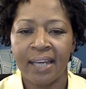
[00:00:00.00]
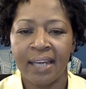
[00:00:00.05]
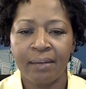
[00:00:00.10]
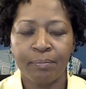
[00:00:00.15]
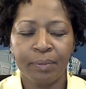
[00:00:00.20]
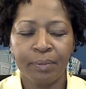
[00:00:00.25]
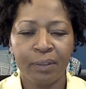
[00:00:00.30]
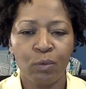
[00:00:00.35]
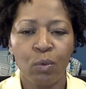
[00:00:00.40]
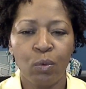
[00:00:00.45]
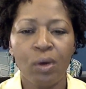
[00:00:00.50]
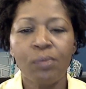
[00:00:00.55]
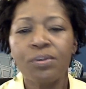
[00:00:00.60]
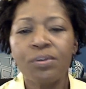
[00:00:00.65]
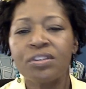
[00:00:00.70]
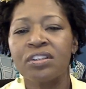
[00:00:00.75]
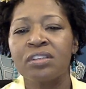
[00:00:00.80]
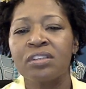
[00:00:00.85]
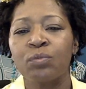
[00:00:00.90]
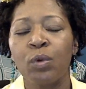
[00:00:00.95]

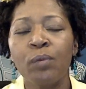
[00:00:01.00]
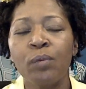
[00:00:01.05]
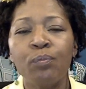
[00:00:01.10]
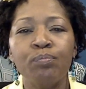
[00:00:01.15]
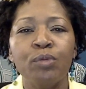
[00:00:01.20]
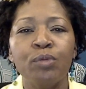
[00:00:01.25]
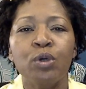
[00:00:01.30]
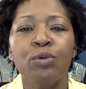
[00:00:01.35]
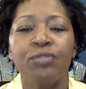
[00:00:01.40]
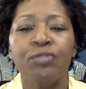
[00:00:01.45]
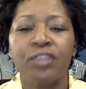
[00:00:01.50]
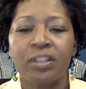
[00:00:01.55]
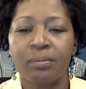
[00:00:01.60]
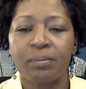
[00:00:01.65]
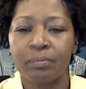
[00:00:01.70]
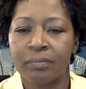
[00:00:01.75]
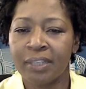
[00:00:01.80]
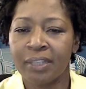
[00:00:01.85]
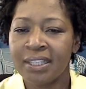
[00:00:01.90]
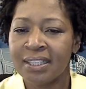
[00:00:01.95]
What moved him?
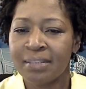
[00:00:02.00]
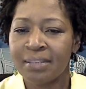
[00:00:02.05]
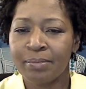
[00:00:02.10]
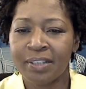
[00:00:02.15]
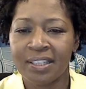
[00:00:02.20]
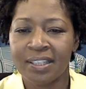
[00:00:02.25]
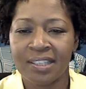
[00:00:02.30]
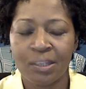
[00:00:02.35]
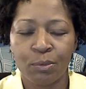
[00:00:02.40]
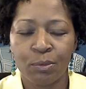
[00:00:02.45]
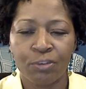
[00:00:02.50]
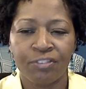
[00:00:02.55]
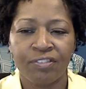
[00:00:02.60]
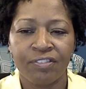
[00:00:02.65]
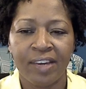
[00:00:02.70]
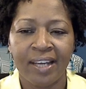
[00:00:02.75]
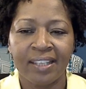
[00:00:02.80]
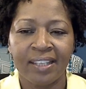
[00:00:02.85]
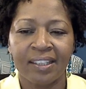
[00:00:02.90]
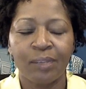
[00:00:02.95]
He said because they were
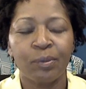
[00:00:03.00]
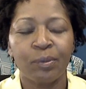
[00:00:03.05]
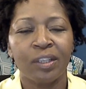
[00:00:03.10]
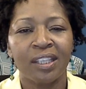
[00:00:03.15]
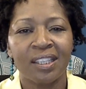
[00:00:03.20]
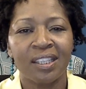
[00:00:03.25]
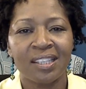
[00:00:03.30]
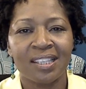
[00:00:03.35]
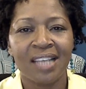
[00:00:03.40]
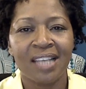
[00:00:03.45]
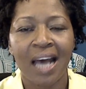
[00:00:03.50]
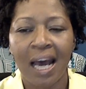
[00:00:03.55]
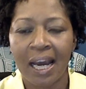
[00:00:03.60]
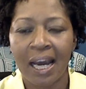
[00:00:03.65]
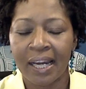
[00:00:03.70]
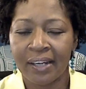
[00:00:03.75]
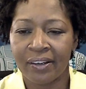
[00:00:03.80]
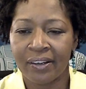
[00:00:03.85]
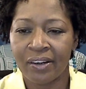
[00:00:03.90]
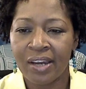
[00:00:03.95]
fainting, they were getting
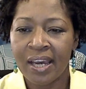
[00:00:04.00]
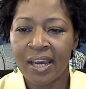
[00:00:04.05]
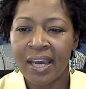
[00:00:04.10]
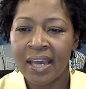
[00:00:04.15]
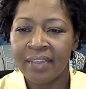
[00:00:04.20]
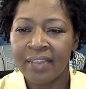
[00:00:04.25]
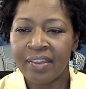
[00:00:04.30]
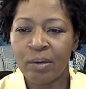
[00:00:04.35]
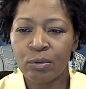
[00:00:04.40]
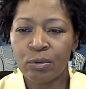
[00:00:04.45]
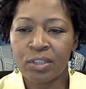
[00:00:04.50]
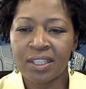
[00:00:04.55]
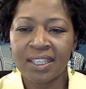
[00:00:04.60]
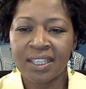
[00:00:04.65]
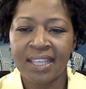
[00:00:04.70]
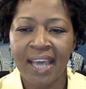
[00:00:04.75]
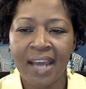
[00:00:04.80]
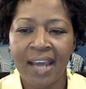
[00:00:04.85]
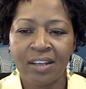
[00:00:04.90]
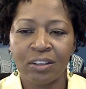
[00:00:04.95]
tired. They were
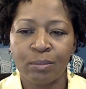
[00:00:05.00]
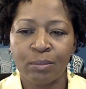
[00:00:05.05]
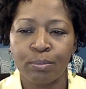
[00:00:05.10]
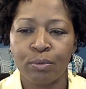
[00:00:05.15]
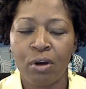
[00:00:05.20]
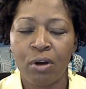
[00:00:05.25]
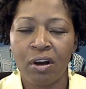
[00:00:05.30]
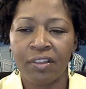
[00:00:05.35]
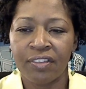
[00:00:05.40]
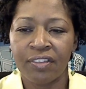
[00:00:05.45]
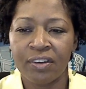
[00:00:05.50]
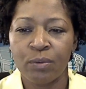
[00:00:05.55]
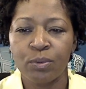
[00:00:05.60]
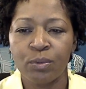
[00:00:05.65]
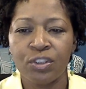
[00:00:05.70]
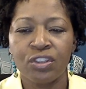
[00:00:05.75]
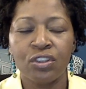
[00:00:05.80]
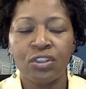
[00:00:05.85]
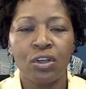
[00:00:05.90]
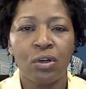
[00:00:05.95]
scattered abroad. There
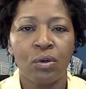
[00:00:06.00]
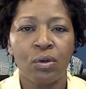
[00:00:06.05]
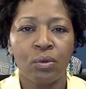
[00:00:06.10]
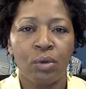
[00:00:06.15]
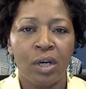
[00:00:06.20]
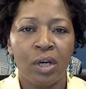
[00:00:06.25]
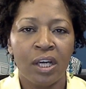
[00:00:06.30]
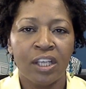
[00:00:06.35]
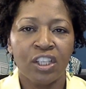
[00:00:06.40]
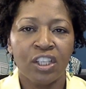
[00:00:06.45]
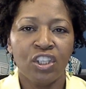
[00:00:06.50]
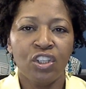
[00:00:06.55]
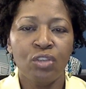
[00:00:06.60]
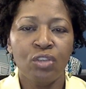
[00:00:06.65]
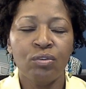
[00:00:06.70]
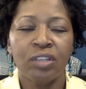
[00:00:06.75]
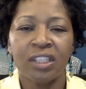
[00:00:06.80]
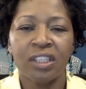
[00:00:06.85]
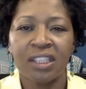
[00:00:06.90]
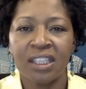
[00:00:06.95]
was no
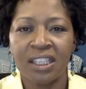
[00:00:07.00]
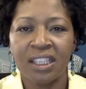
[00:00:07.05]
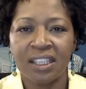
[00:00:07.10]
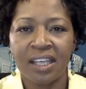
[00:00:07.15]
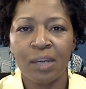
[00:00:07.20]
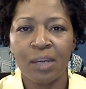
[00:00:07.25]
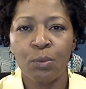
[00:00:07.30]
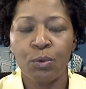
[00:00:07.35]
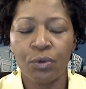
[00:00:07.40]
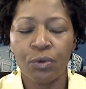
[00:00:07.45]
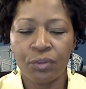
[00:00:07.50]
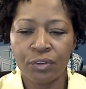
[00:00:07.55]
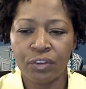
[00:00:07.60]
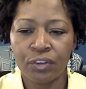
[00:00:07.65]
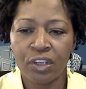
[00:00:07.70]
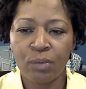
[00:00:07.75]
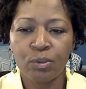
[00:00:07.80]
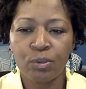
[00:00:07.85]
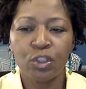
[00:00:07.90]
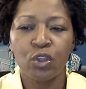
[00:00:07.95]
unity. There
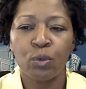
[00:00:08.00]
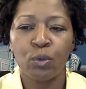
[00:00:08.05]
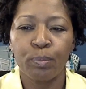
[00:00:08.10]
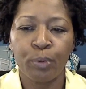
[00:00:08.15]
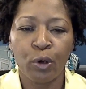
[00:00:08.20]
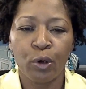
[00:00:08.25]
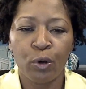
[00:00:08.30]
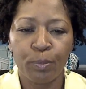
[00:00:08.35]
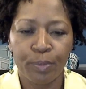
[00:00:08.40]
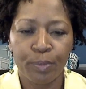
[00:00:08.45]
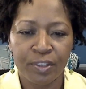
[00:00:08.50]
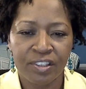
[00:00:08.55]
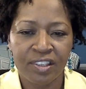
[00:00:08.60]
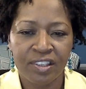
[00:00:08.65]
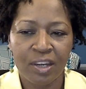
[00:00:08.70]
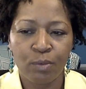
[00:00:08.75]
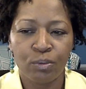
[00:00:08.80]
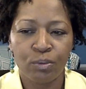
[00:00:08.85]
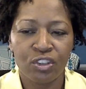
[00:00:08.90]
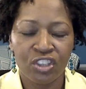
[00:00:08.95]
was no purpose.
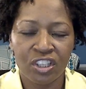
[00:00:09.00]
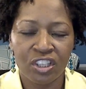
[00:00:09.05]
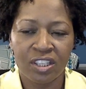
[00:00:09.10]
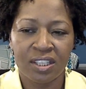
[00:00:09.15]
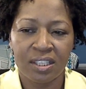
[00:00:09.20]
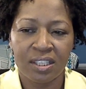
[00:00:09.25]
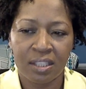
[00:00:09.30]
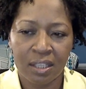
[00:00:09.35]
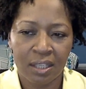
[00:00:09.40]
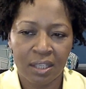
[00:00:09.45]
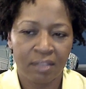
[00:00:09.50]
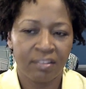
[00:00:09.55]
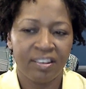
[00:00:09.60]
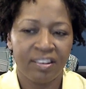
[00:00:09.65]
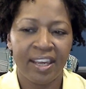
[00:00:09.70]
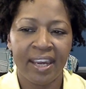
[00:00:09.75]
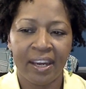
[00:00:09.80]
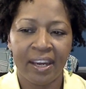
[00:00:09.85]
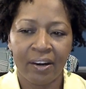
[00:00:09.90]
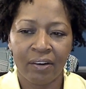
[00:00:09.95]
They were just
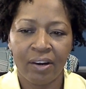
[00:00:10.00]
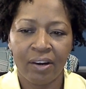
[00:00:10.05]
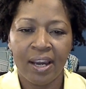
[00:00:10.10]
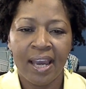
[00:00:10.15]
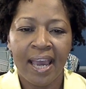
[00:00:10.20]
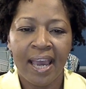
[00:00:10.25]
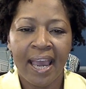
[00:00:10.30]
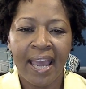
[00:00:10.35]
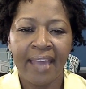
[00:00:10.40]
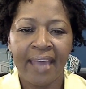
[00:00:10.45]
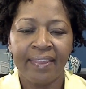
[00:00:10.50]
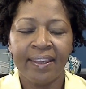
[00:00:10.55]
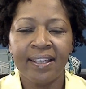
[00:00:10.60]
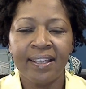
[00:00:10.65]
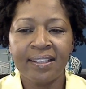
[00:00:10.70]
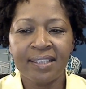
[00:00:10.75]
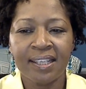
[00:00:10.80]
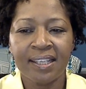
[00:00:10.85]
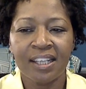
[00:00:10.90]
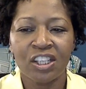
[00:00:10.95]
there. And he
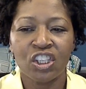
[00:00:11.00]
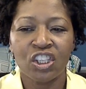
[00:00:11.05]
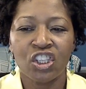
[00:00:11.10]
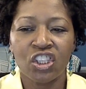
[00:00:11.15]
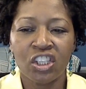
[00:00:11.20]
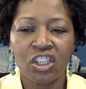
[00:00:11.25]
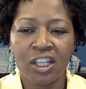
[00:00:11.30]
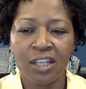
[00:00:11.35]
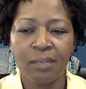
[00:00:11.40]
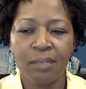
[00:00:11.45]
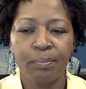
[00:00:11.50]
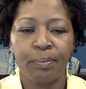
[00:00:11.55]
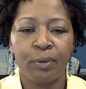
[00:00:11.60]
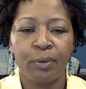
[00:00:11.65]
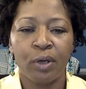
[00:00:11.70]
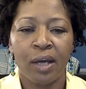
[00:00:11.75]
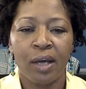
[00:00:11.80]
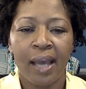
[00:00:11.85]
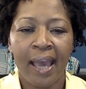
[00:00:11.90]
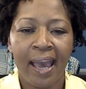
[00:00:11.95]
said as sheep
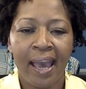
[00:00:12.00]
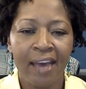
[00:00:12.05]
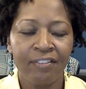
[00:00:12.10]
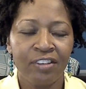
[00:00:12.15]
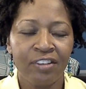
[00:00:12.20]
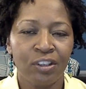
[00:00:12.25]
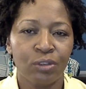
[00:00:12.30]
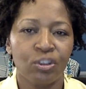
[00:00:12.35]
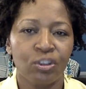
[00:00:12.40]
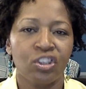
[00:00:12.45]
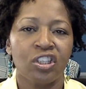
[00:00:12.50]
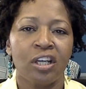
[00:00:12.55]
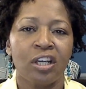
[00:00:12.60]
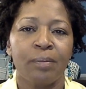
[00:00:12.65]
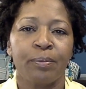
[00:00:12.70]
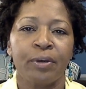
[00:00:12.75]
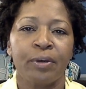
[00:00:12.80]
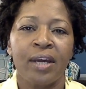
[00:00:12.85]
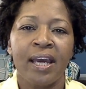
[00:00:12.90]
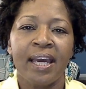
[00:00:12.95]
having no
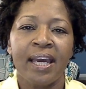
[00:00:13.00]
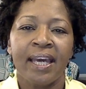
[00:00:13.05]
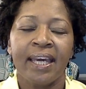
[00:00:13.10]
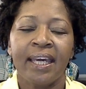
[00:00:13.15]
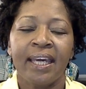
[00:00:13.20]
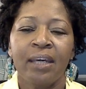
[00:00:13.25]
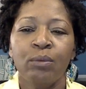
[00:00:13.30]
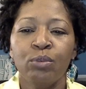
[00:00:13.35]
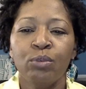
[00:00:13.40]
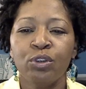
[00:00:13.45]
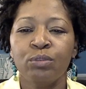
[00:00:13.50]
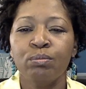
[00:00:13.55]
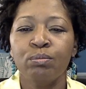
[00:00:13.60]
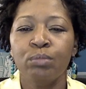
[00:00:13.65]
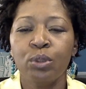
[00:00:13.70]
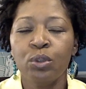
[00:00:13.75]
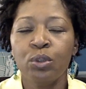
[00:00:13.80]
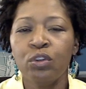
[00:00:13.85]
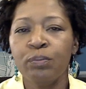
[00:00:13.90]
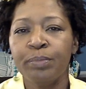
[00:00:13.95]
shepherd. He was
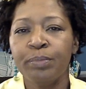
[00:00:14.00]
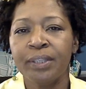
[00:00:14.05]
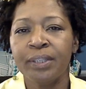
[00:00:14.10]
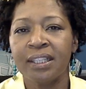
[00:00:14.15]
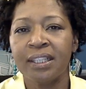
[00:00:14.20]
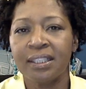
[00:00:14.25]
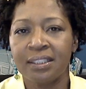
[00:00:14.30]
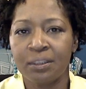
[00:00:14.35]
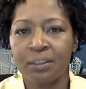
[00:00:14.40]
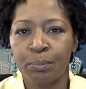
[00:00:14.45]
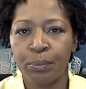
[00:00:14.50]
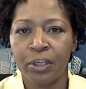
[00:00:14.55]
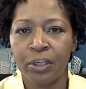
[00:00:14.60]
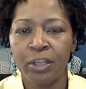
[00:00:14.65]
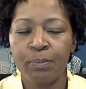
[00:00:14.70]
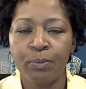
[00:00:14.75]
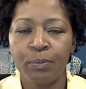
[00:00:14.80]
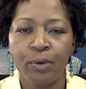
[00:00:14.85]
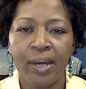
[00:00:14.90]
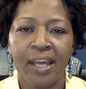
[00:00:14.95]
moved because the
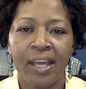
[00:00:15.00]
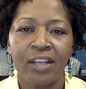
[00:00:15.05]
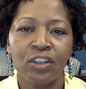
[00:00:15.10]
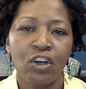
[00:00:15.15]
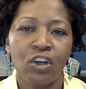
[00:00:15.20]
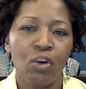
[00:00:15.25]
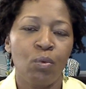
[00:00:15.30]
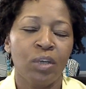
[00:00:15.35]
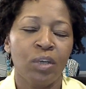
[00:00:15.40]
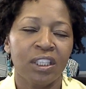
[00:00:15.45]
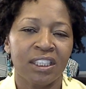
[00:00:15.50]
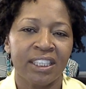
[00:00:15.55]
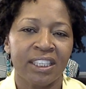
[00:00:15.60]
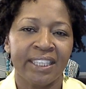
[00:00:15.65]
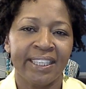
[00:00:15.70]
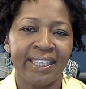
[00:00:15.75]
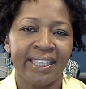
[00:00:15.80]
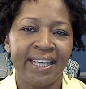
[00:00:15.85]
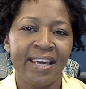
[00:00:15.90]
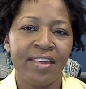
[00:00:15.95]
people had no one to
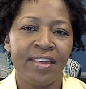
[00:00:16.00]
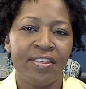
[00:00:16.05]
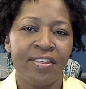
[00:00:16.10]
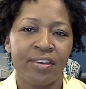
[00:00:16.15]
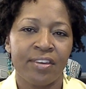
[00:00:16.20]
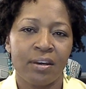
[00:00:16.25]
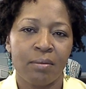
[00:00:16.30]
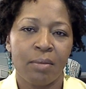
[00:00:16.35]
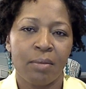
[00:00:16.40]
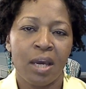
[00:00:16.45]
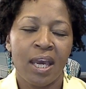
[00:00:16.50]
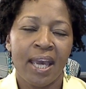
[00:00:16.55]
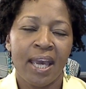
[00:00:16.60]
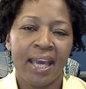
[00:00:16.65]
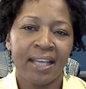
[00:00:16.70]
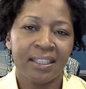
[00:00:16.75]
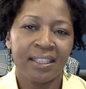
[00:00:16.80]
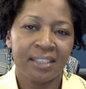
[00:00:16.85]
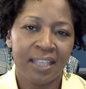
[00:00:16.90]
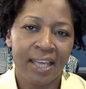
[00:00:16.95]
lead them
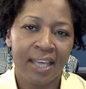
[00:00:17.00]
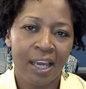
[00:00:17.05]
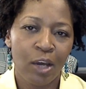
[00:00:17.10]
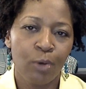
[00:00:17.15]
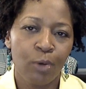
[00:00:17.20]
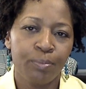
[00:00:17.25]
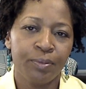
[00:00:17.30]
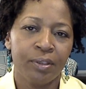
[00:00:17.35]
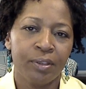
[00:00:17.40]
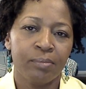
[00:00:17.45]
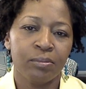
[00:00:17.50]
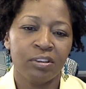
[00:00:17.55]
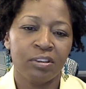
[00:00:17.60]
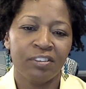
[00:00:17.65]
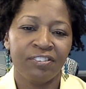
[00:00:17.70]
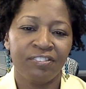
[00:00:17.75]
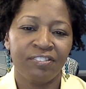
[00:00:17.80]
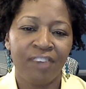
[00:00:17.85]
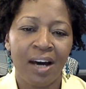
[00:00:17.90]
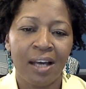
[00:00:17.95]
and to help them to
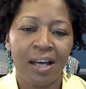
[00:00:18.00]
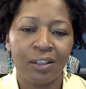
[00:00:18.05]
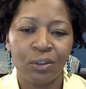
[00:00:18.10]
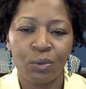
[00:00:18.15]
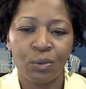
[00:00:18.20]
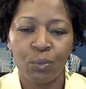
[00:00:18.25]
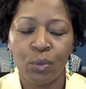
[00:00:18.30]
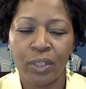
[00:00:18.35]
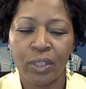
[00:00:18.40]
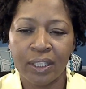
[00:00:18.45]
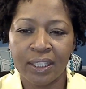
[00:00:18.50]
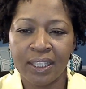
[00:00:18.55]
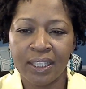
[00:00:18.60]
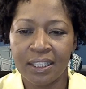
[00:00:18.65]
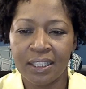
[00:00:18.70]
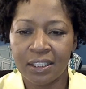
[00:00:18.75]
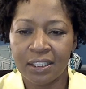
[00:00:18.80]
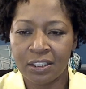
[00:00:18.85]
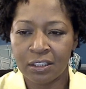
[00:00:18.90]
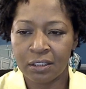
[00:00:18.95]
follow what they
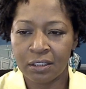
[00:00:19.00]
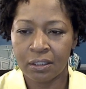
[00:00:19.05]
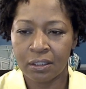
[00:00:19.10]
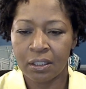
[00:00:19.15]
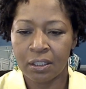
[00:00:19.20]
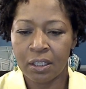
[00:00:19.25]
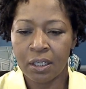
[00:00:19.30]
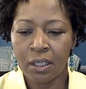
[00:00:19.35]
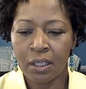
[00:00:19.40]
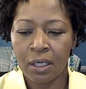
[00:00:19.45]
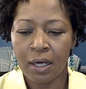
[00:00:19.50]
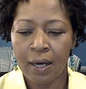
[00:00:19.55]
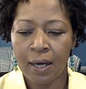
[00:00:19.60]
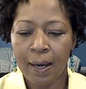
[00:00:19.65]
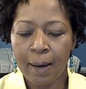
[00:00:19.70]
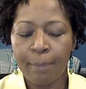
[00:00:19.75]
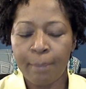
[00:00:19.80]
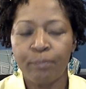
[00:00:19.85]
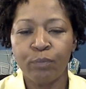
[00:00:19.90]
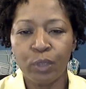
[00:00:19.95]
needed
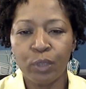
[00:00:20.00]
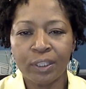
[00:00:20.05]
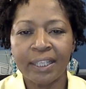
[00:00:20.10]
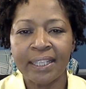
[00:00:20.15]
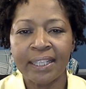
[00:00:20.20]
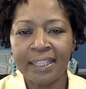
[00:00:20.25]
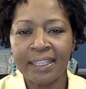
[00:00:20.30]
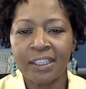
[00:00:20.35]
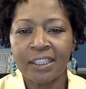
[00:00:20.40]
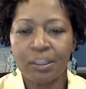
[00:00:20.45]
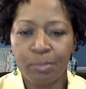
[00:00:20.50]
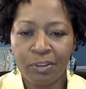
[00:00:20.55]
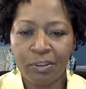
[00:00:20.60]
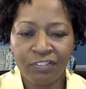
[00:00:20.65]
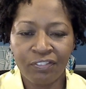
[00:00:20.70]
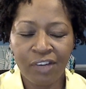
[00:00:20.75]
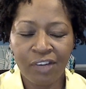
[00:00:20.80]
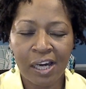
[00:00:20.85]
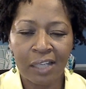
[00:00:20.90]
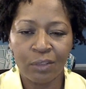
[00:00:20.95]
to be
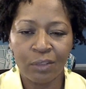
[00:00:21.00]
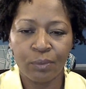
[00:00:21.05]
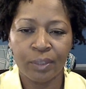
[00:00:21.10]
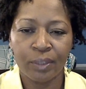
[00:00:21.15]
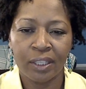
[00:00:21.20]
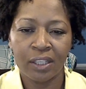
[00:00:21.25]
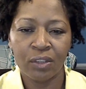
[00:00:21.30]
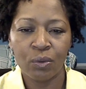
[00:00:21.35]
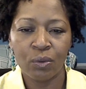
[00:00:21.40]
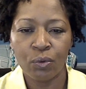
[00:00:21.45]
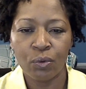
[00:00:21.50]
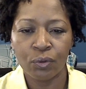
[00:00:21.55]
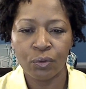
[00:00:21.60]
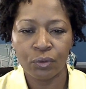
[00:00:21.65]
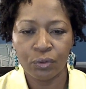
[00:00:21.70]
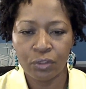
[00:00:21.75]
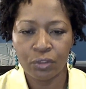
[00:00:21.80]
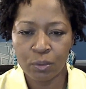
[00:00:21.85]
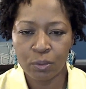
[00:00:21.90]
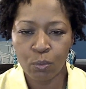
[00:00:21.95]
following in order
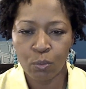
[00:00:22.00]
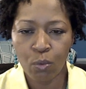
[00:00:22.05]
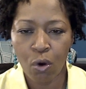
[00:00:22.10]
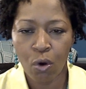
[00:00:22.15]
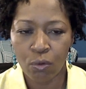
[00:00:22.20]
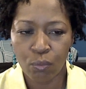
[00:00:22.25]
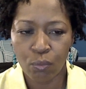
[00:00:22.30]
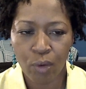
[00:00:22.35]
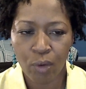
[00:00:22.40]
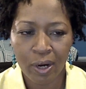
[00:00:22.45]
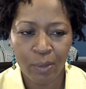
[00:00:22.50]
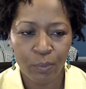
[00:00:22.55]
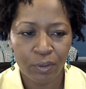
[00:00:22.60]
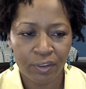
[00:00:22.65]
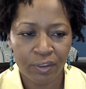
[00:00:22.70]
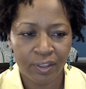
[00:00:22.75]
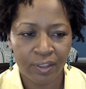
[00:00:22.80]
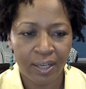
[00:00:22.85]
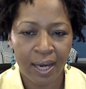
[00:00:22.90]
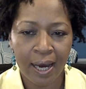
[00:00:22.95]
to walk right
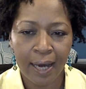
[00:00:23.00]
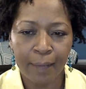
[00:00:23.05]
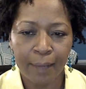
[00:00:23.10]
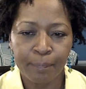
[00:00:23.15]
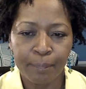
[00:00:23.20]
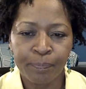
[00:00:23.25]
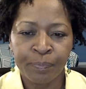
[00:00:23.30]
with God.